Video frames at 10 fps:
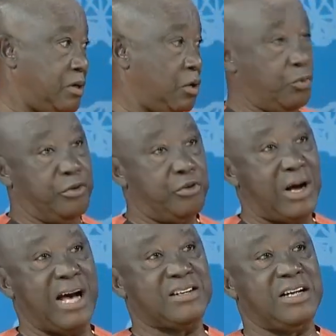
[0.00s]
We even
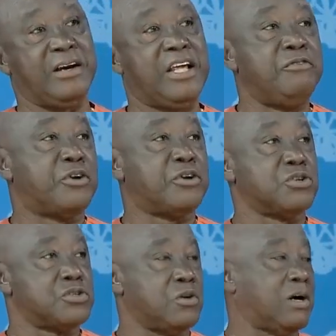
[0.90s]
asked them, give us your
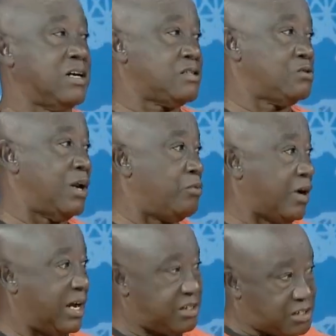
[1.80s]
suckers so that we
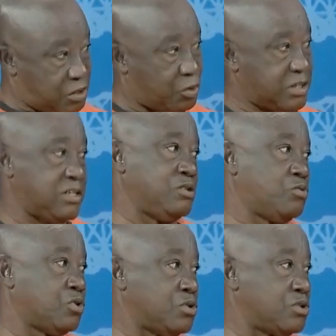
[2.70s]
can see what it is
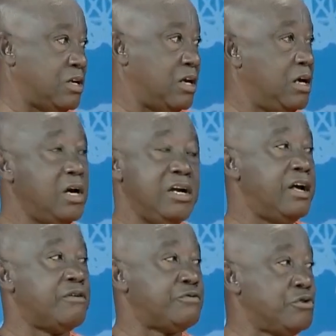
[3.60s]
with us here. They
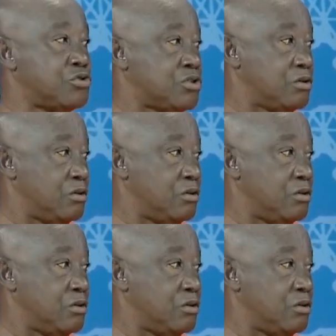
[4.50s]
refused.